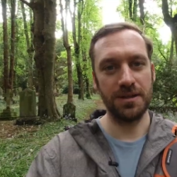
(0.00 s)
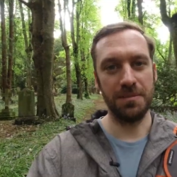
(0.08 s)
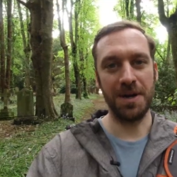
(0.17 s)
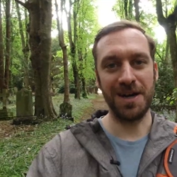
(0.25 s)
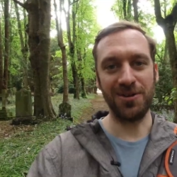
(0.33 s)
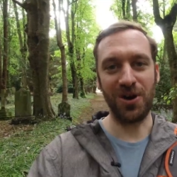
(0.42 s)
You
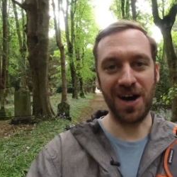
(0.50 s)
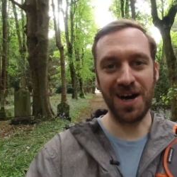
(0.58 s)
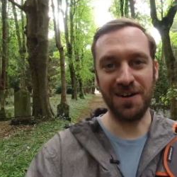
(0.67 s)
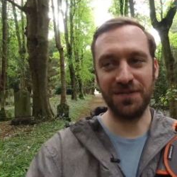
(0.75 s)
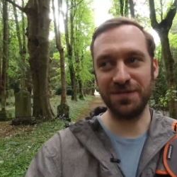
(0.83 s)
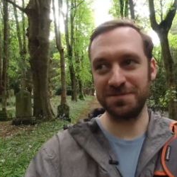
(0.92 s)
might not
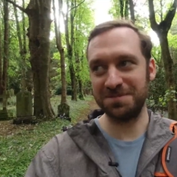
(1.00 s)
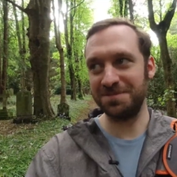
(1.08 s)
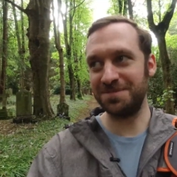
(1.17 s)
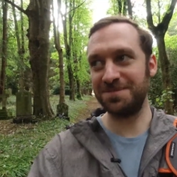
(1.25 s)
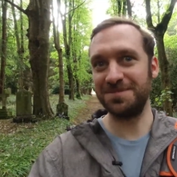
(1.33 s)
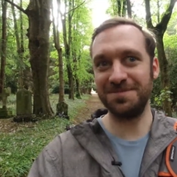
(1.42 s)
have
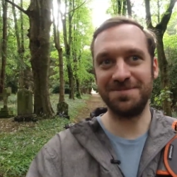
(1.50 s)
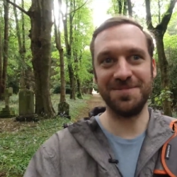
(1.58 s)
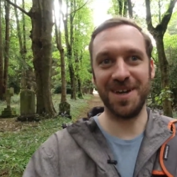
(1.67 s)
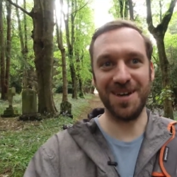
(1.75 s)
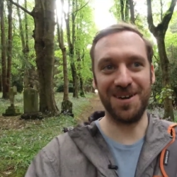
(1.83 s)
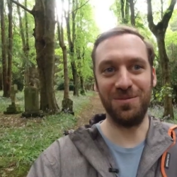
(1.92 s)

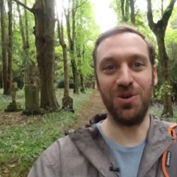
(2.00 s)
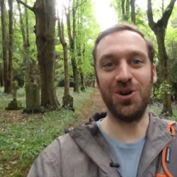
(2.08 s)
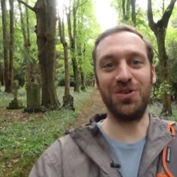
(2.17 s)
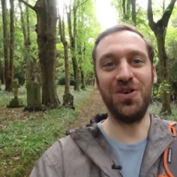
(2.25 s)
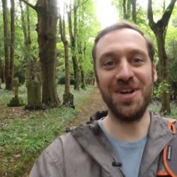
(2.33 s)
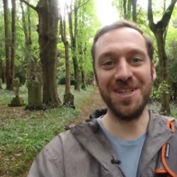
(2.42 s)

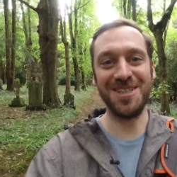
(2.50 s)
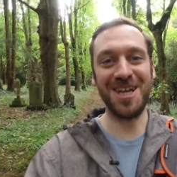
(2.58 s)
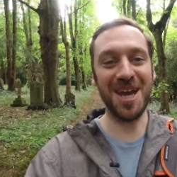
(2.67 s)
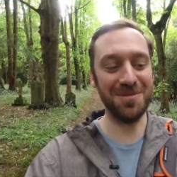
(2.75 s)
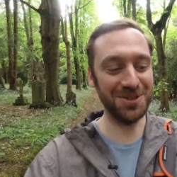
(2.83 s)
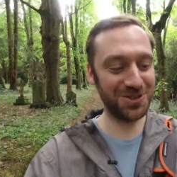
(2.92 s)
award-winning
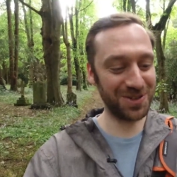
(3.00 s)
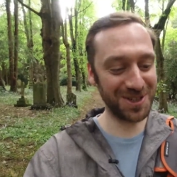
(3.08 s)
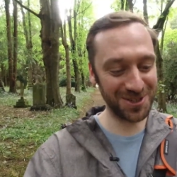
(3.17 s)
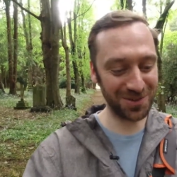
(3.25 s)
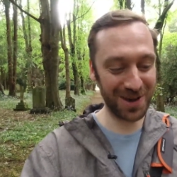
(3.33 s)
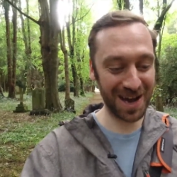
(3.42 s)

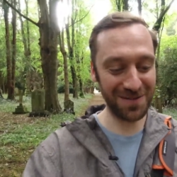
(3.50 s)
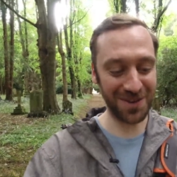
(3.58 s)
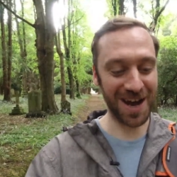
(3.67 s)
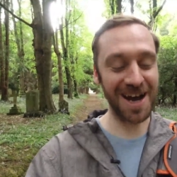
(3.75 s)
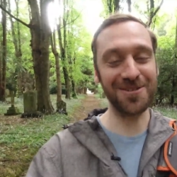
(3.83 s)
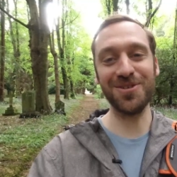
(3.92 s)
cemeteries or whatever.
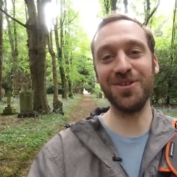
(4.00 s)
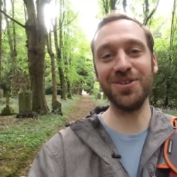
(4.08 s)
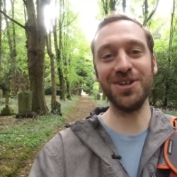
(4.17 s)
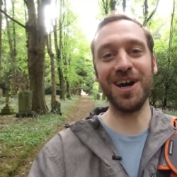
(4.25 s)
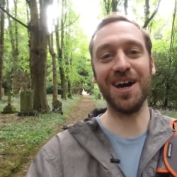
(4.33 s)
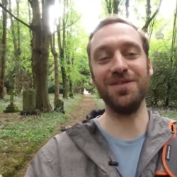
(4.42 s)
I don't know what
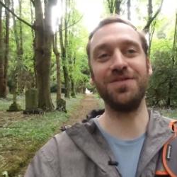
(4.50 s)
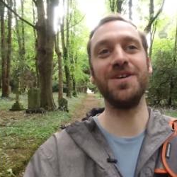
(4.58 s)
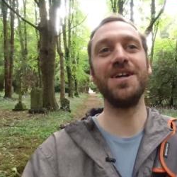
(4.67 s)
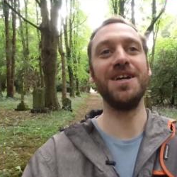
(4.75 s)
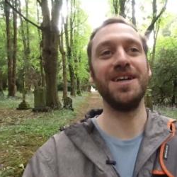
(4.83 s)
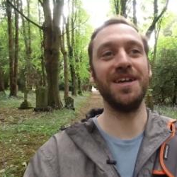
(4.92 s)
you have
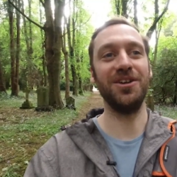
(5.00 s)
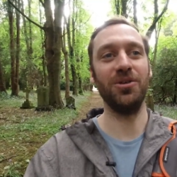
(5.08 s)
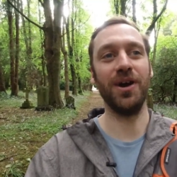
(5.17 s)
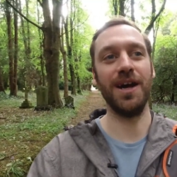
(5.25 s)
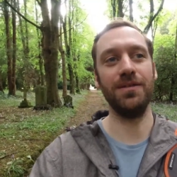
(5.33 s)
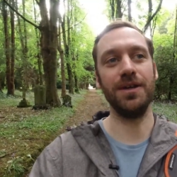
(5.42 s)
in
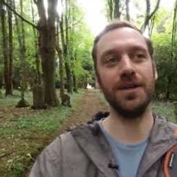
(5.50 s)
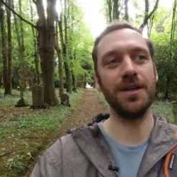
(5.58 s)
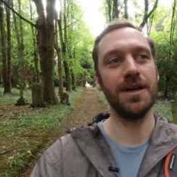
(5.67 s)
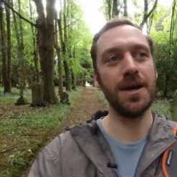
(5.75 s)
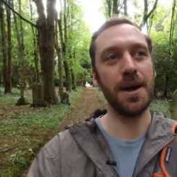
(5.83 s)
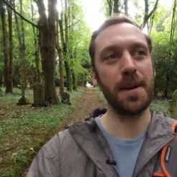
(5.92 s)
your area,
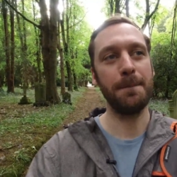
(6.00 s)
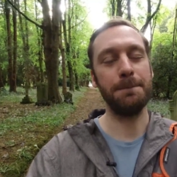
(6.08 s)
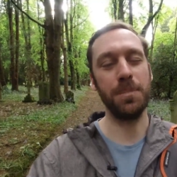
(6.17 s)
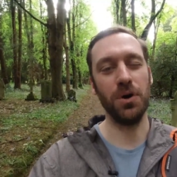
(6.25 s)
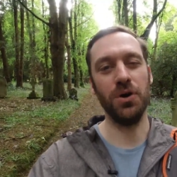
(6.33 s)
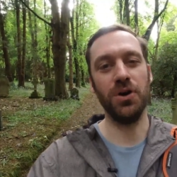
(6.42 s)

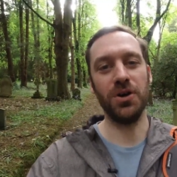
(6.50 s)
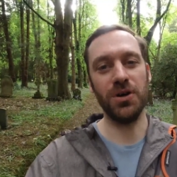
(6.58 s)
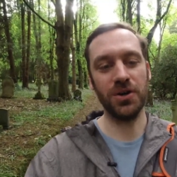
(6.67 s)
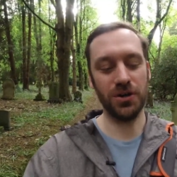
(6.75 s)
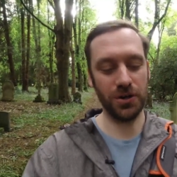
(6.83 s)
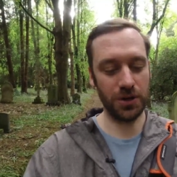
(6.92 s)
but
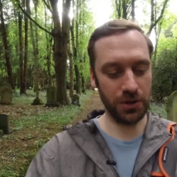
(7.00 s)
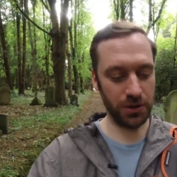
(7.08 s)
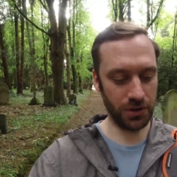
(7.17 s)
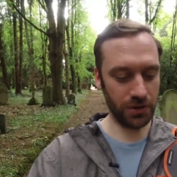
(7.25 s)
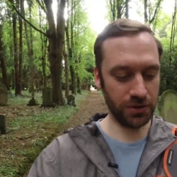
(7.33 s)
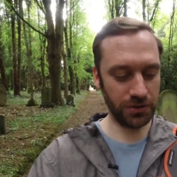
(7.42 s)

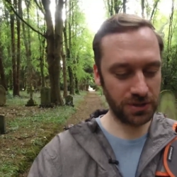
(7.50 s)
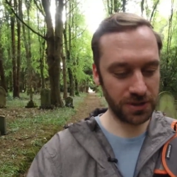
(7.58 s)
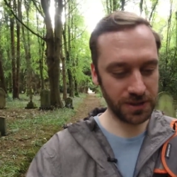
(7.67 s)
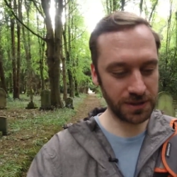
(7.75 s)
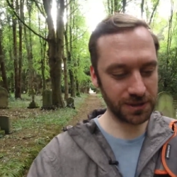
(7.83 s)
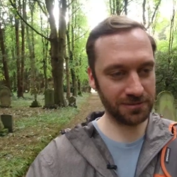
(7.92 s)

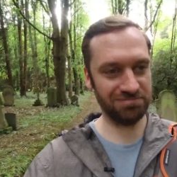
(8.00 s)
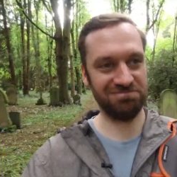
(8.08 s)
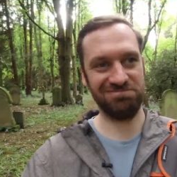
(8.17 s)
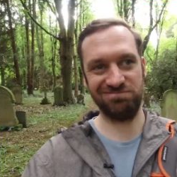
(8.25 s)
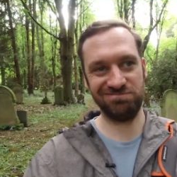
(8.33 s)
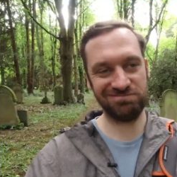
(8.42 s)
until
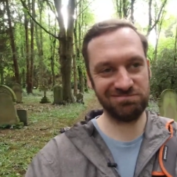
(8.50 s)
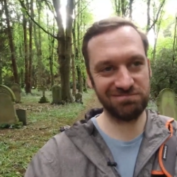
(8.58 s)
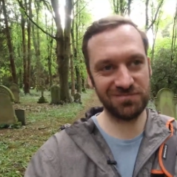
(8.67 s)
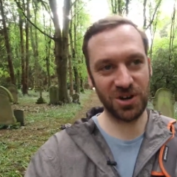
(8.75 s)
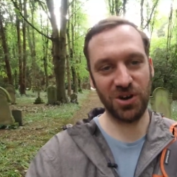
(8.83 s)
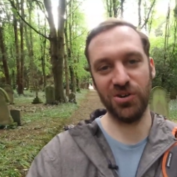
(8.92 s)

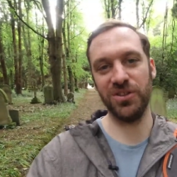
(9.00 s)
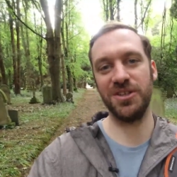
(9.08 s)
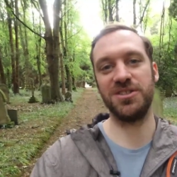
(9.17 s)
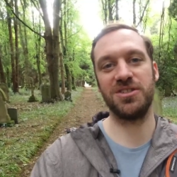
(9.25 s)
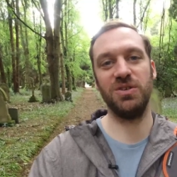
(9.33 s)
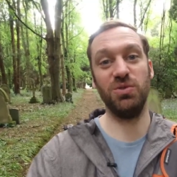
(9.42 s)
all
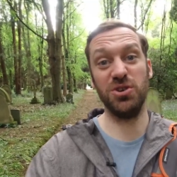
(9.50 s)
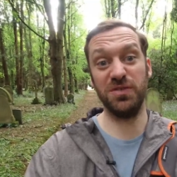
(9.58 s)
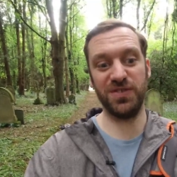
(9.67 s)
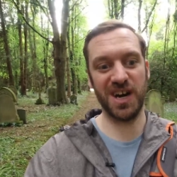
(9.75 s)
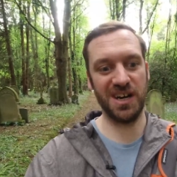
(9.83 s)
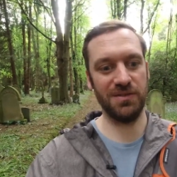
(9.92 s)
this
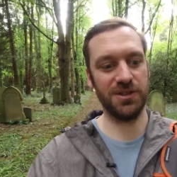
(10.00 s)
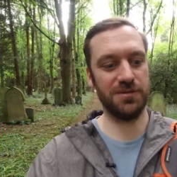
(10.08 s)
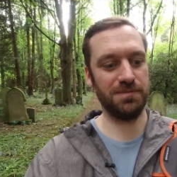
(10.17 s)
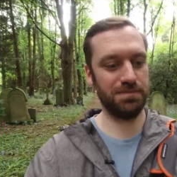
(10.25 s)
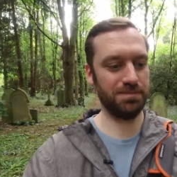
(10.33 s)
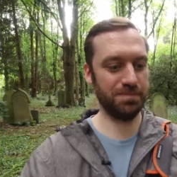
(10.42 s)
coronavirus,
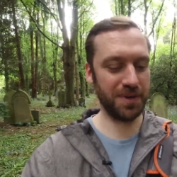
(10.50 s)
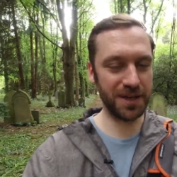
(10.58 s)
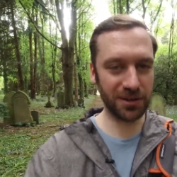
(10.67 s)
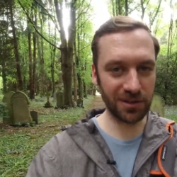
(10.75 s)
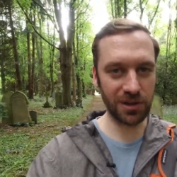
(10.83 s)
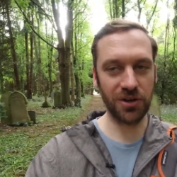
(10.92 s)

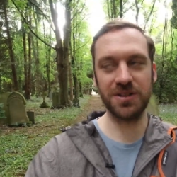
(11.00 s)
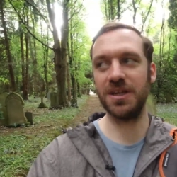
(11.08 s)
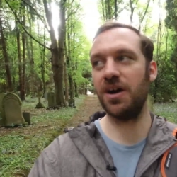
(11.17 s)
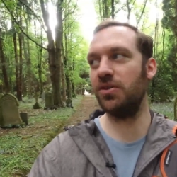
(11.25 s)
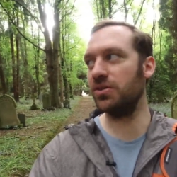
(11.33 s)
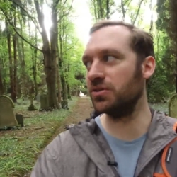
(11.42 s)
being on
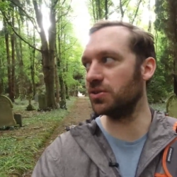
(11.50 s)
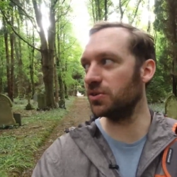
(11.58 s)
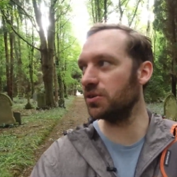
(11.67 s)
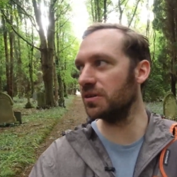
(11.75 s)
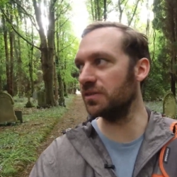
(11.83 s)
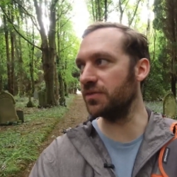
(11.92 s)
lockdown,
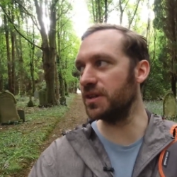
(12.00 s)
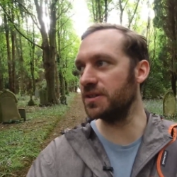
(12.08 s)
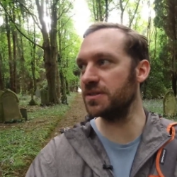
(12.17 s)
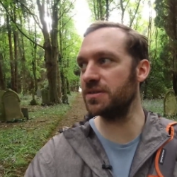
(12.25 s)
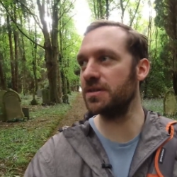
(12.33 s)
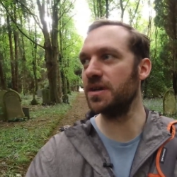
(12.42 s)
until all of
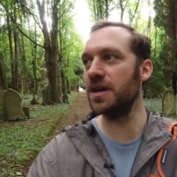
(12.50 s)
this,